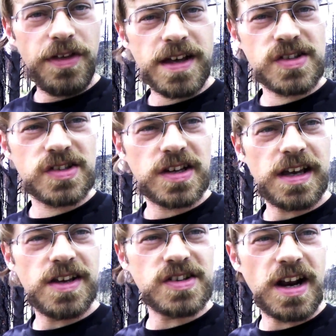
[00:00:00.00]
This
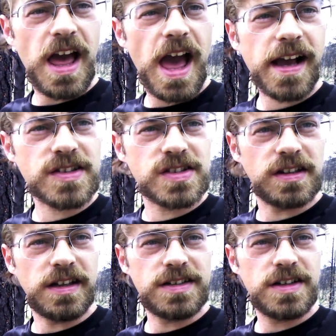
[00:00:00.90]
is an
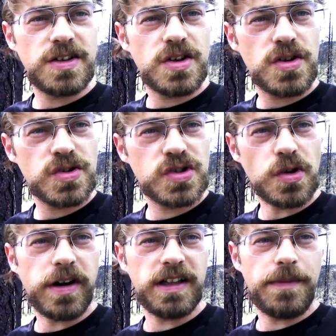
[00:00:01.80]
excellent
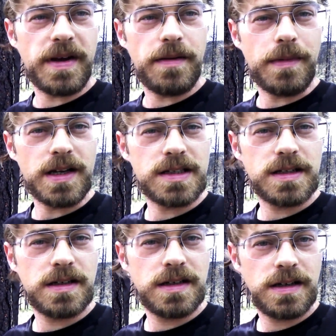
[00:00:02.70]
soil
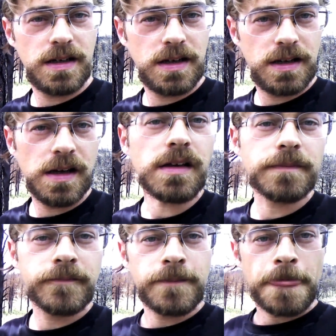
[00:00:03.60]

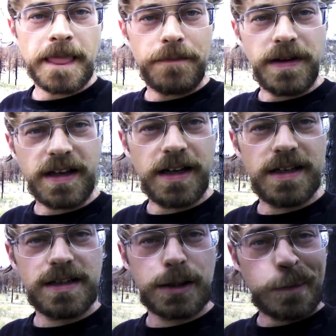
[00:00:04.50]
amendment,
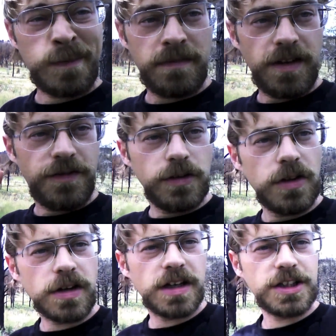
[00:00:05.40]
because if you
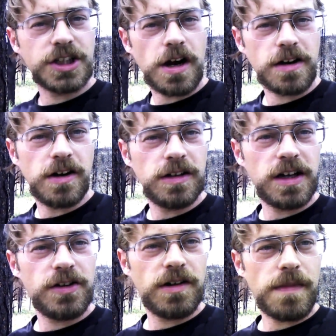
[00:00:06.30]
look at charcoal
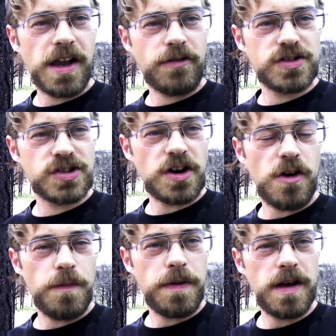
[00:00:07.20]
under a
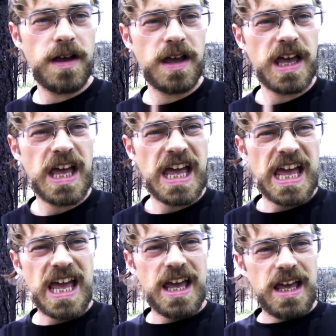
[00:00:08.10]
microscope,
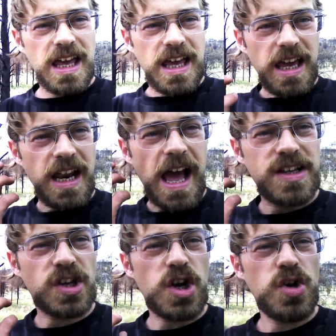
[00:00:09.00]
it
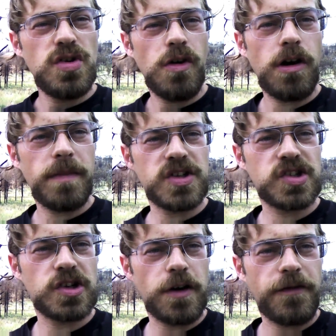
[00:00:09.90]
has enormous
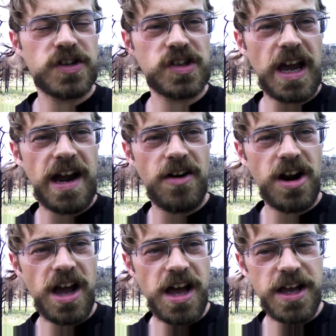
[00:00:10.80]
surface
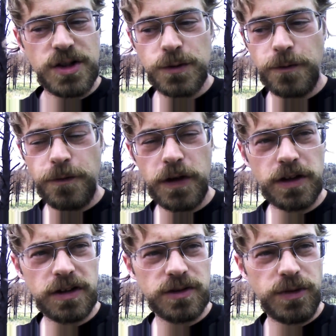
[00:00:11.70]
area. It's
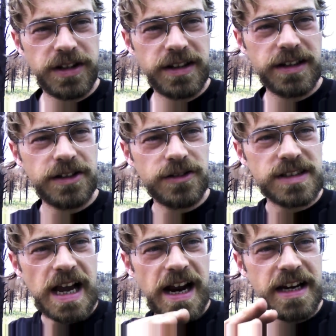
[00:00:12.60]
filled with little
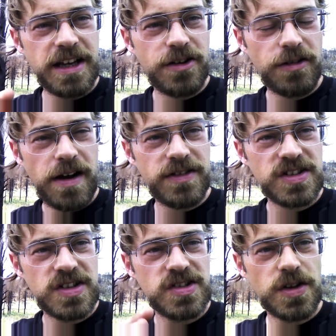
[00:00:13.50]
tiny
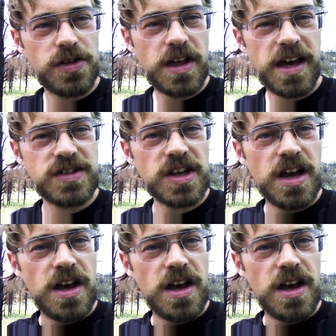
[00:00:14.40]
crevices of things,